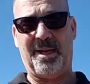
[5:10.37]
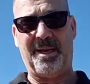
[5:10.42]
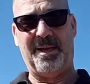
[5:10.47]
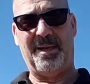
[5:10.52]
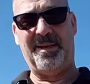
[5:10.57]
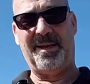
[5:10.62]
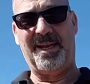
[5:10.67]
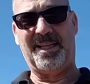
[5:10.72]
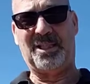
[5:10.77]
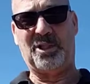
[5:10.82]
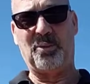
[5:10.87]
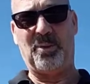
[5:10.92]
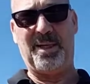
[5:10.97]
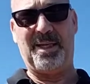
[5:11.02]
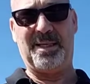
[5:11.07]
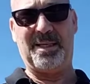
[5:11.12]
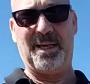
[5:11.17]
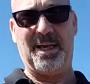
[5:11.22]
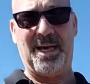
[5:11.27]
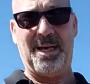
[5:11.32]
Next week
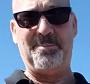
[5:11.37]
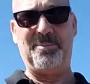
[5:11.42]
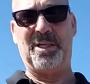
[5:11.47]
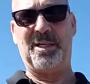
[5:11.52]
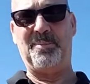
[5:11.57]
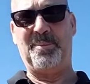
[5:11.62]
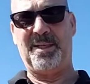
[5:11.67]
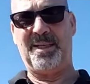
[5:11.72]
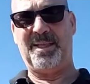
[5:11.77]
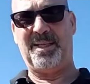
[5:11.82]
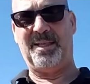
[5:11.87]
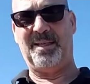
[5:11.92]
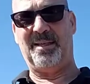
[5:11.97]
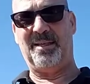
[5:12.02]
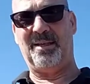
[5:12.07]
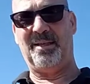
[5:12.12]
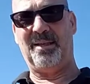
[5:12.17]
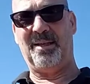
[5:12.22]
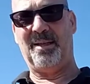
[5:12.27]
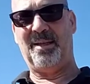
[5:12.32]
I'm going to be
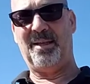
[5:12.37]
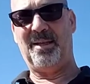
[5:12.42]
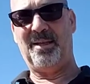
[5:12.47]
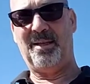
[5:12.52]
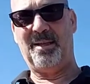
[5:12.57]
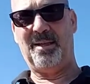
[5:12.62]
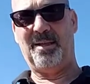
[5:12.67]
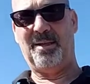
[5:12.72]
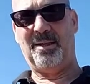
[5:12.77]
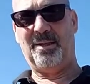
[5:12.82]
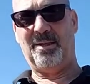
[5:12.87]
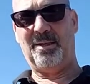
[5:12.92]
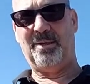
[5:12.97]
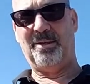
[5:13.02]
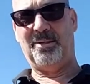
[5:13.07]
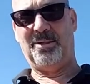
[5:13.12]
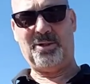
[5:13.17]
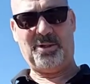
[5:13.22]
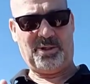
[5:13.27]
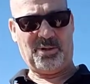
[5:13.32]
in
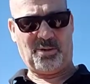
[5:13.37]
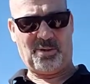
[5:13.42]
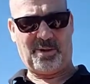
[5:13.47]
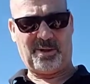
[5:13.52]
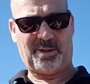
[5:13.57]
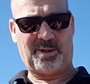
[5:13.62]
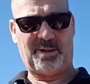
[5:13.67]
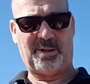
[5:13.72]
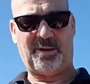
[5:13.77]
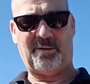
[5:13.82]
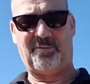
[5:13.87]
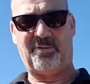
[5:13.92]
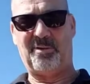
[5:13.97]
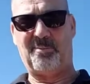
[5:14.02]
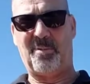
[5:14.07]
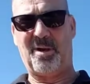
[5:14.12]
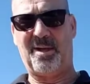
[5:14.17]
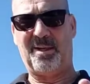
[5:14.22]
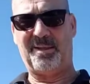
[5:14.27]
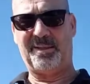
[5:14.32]
New York,
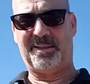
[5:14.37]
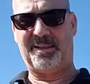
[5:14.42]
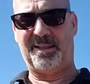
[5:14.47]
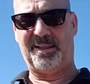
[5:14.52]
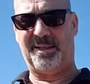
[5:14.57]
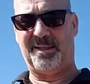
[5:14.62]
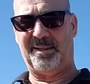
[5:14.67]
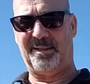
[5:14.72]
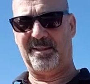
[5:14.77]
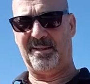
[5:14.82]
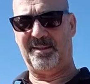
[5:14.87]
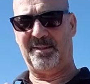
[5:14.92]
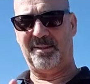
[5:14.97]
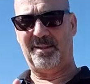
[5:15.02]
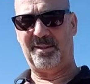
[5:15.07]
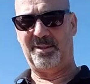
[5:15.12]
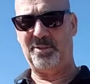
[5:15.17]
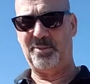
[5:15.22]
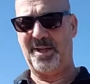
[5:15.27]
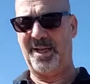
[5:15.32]
Vermont, and
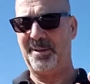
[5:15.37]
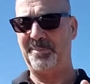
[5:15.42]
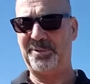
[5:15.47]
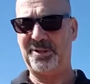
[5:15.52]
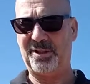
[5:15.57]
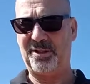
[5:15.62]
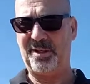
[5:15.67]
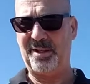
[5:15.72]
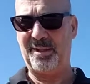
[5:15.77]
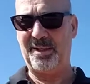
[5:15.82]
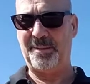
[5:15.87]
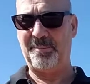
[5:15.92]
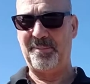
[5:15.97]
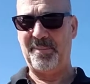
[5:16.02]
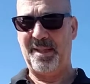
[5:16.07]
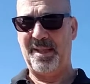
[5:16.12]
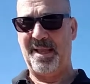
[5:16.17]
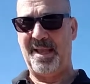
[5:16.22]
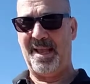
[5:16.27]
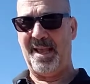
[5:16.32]
New Hampshire,
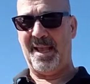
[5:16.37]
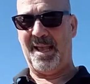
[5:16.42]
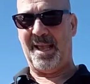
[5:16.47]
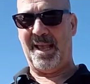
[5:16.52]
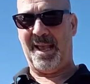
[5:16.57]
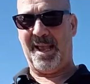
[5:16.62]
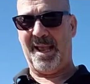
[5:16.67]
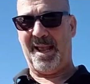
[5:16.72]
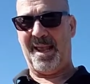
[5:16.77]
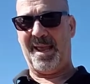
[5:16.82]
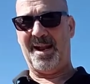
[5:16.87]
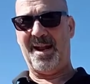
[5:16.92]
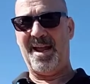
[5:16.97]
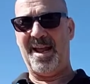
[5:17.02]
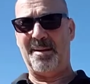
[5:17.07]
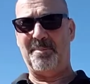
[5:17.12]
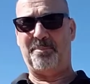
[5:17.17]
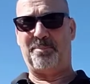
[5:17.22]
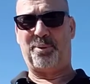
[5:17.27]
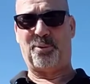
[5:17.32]
and I
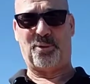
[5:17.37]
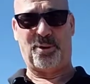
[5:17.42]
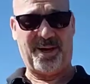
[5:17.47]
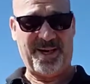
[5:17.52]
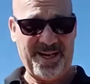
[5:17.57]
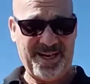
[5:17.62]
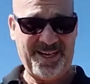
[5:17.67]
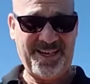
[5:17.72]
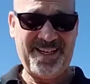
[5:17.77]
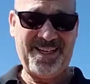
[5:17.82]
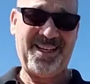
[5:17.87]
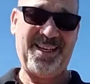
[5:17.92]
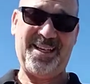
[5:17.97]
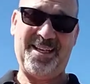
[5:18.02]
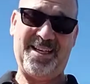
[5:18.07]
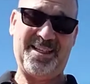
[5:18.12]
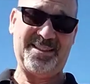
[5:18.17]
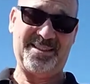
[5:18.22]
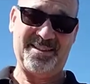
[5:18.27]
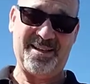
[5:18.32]
am praying
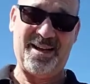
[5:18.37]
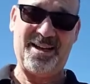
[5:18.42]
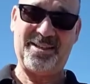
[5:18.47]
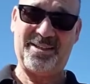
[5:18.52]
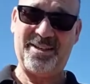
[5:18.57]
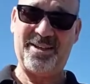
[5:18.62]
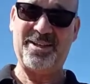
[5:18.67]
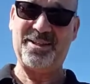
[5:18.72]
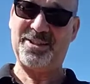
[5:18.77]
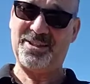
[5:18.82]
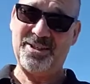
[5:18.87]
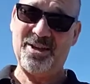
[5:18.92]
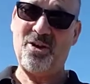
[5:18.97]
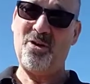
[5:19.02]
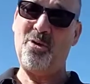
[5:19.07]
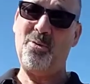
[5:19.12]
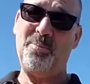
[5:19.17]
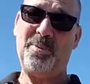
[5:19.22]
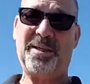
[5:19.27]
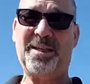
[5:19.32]
it's not going to
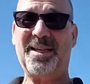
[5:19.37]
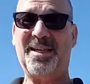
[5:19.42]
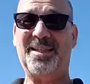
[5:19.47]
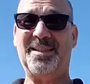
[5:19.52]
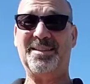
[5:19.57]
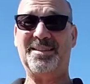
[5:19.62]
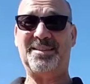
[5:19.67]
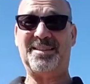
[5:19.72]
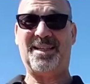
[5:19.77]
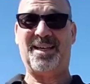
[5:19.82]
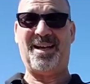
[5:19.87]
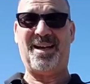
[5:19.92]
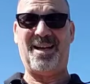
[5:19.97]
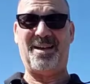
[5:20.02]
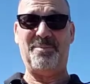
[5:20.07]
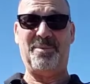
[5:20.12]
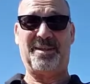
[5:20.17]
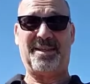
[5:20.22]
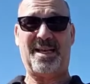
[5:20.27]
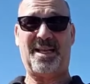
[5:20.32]
snow because
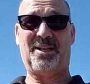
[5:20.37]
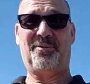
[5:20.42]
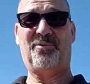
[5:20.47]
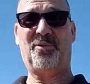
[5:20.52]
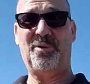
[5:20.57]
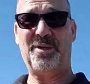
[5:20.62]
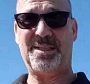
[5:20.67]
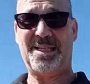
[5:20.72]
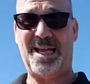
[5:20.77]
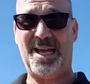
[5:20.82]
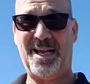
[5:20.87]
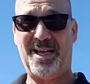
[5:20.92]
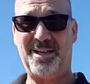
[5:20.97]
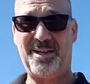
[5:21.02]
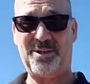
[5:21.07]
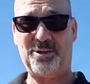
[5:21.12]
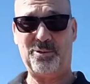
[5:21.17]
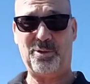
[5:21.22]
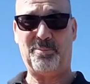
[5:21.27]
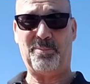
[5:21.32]
I'm a California guy,
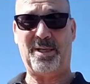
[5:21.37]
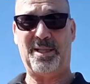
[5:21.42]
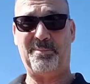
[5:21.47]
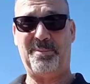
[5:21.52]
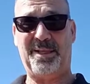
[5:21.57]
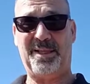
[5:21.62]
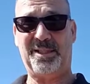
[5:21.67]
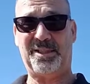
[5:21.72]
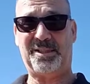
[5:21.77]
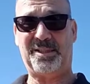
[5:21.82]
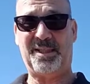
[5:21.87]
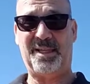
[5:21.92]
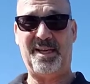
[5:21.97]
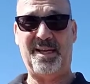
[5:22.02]
grew up by the beach.